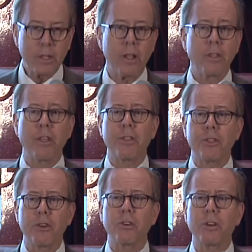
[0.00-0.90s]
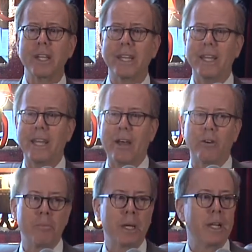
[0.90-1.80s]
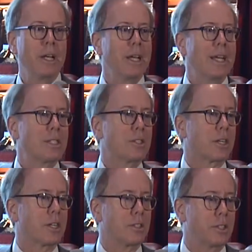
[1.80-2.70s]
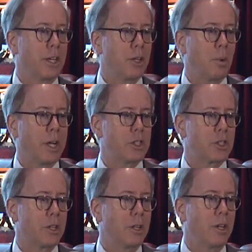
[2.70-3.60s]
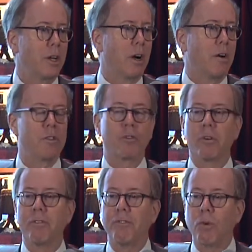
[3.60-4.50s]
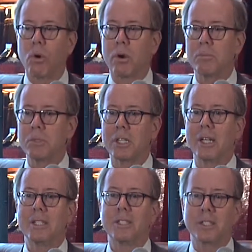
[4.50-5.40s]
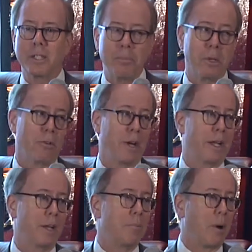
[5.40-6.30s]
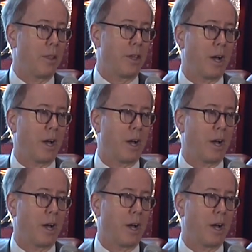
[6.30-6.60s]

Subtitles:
The third key element is the continuation of the reforms stipulated by the